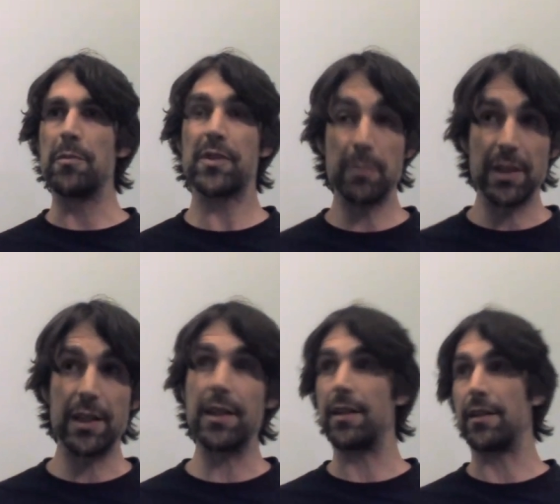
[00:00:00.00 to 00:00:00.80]

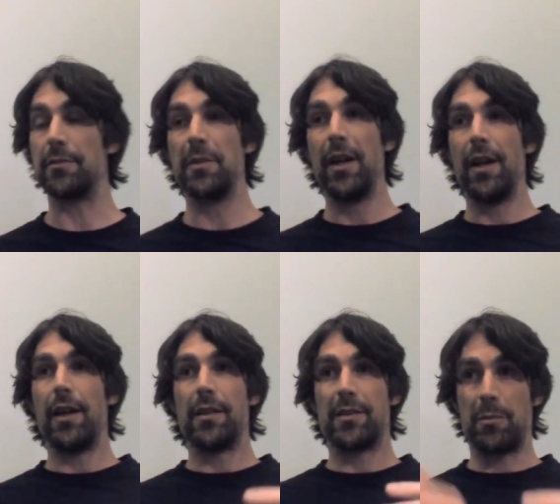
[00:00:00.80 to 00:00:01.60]
Similarly,
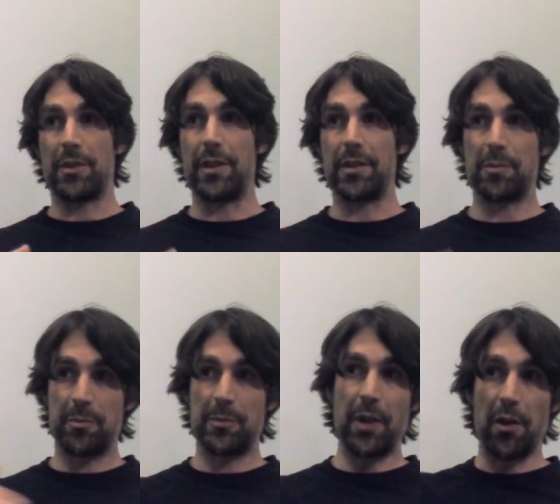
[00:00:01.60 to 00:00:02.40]
someone that's
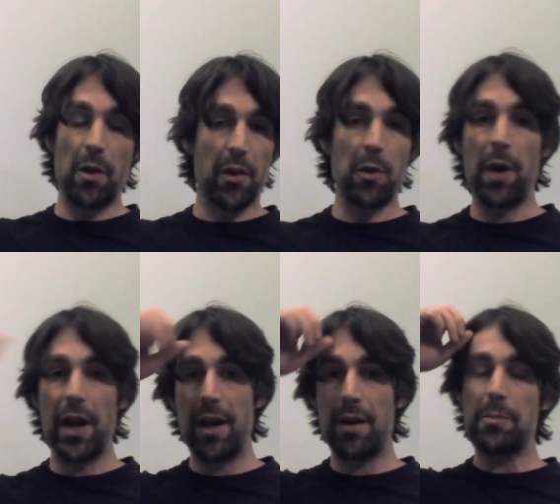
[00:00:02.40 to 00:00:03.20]
on the
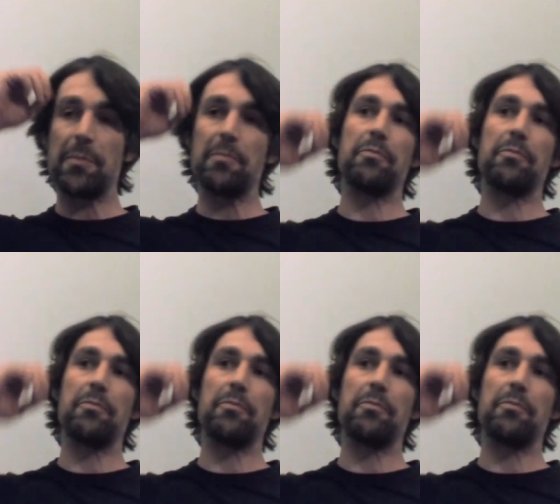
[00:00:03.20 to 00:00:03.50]
way up,